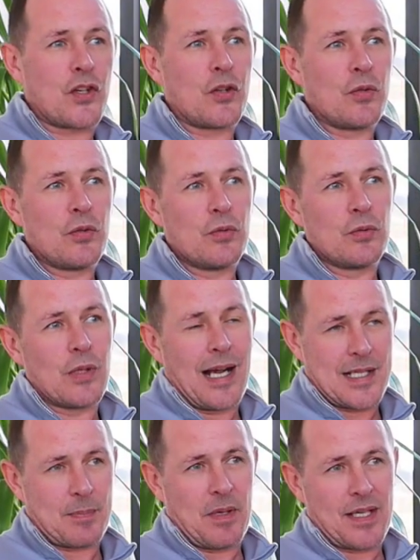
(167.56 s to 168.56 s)
two
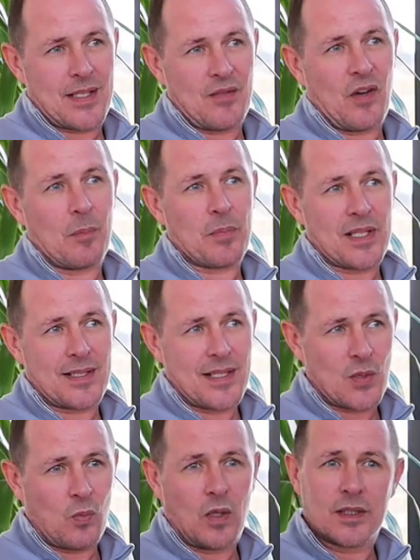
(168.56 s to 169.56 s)
aspects of our
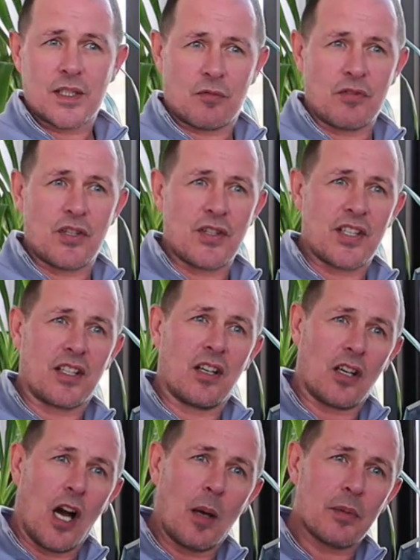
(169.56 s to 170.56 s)
business. One is reducing
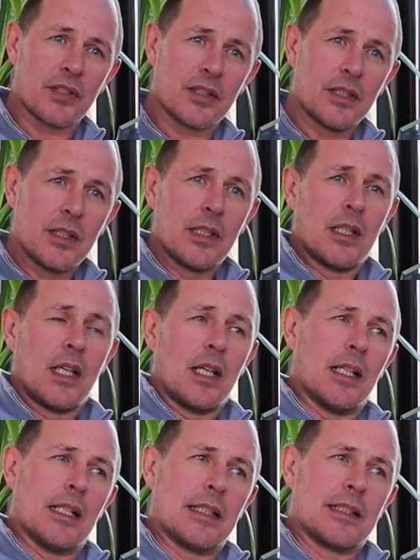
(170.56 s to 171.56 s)
our carbon,
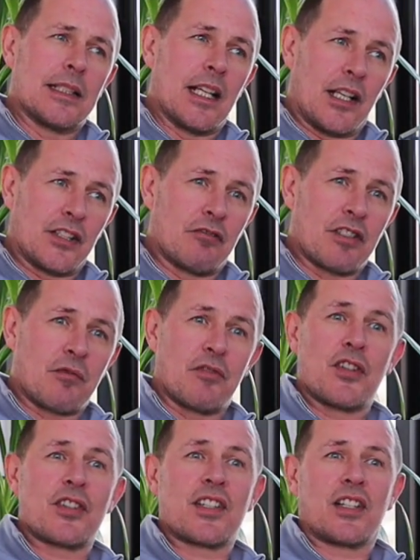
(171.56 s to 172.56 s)
and the other is
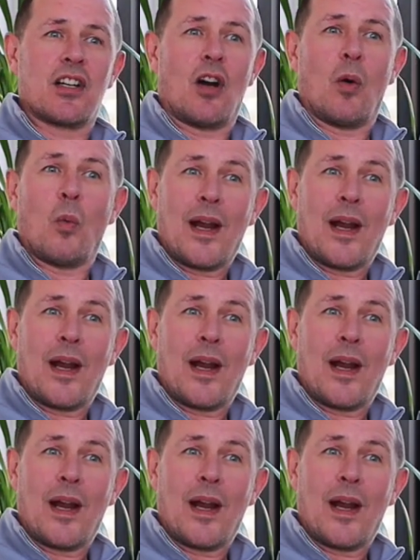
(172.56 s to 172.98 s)
reducing our